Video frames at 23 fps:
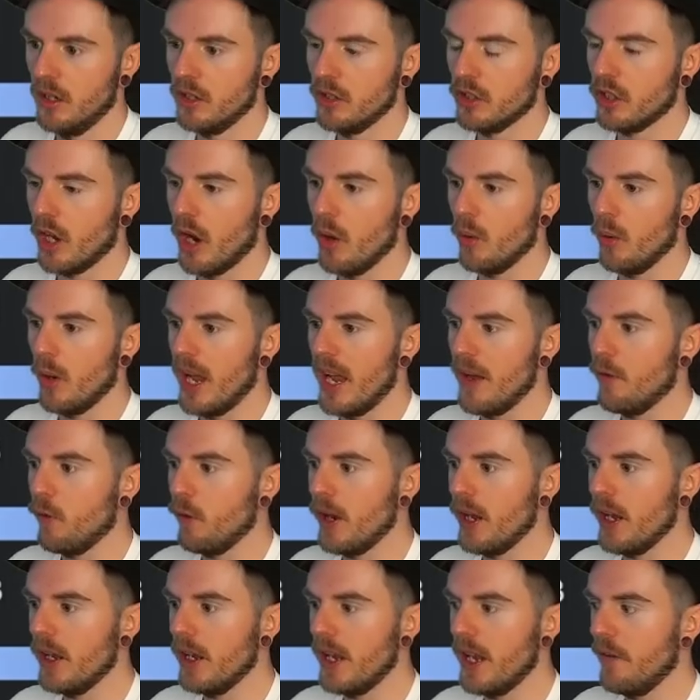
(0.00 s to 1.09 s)
So if
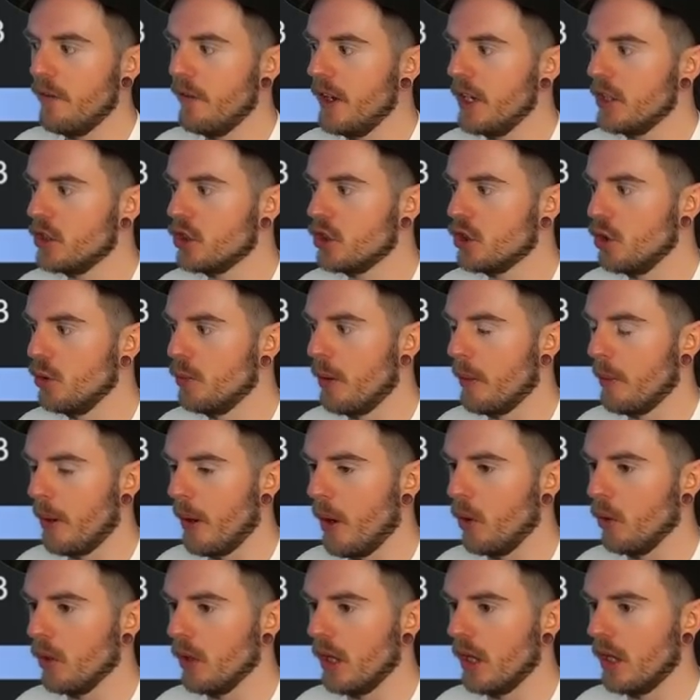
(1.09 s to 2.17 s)
we are, if he is super
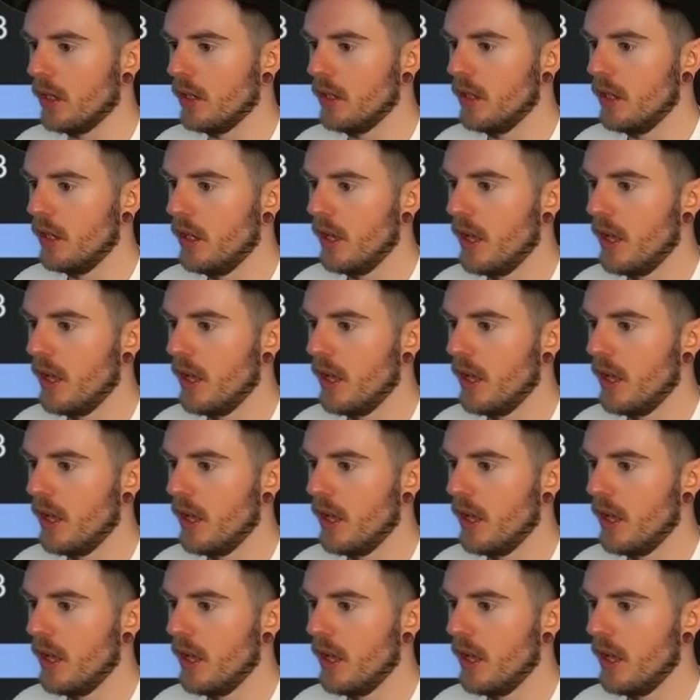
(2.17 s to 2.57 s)
polar,